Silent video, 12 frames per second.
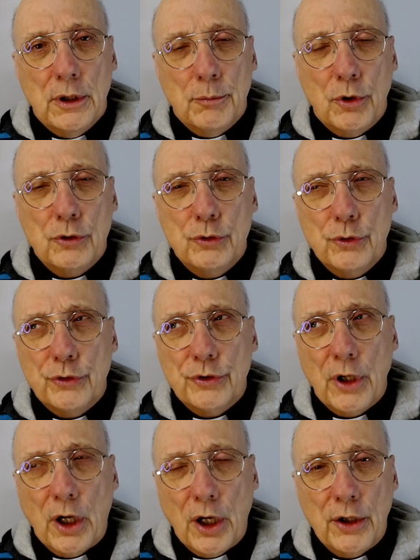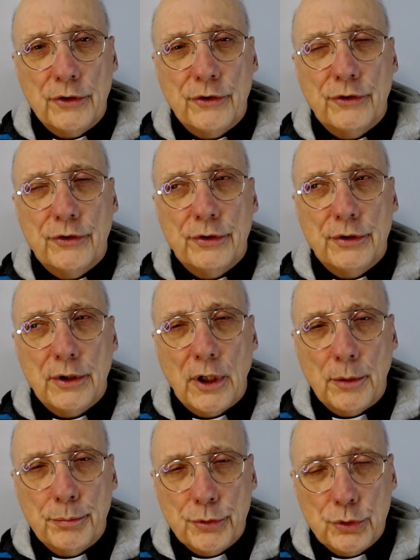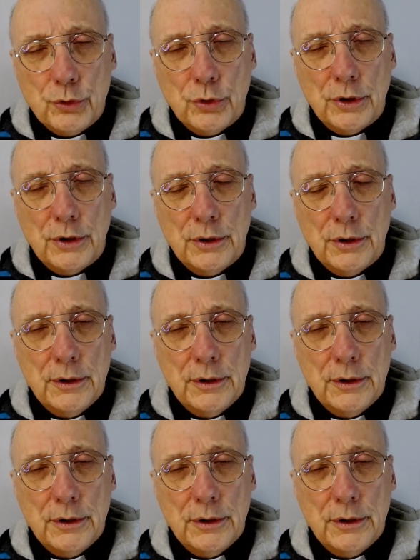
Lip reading: those whose hearts are pure.